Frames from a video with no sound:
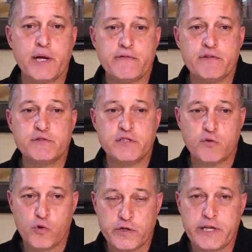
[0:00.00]
If there was an
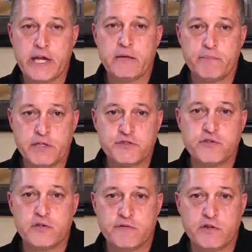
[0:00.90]
ordained
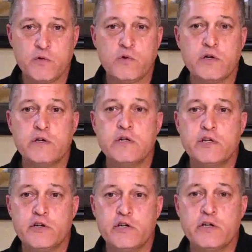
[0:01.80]
minister of the Lord,
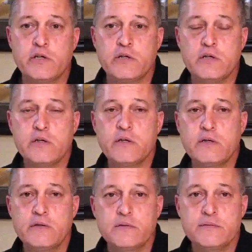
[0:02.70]
you're good.
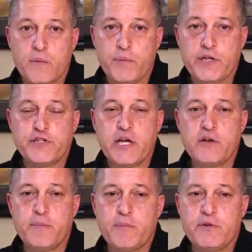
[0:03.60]
Because you got to
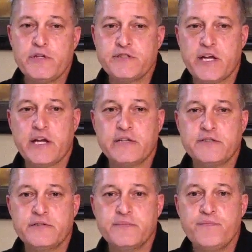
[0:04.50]
remember this,
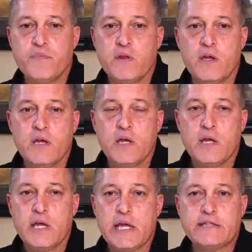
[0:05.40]
guys.
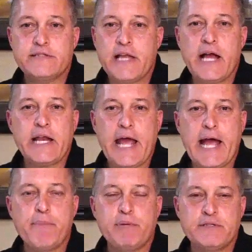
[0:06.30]
It's not
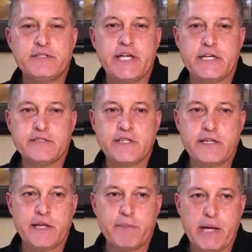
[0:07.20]
happenstance that
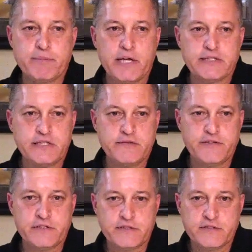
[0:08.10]
they baptize
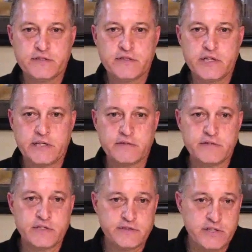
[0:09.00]
infants in,
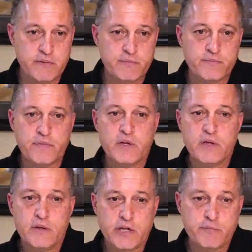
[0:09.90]
in some
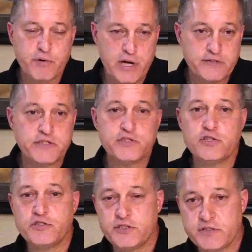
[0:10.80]
in Protestant
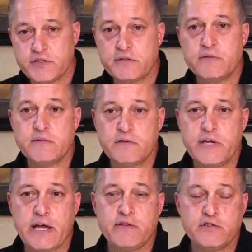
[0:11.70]
churches and
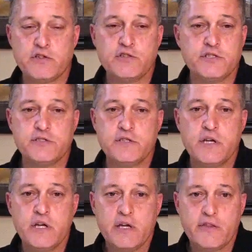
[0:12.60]
Catholic churches.
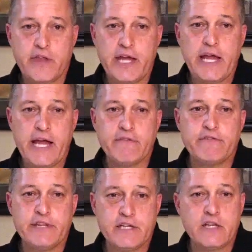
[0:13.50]
They have
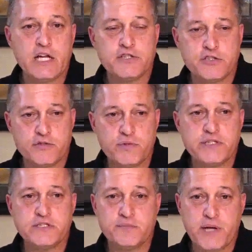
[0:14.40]
theological
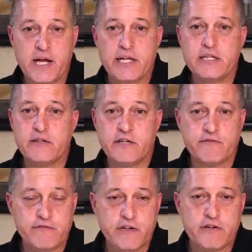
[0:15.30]
reasons behind it that are
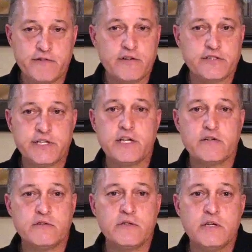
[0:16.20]
very, very sound.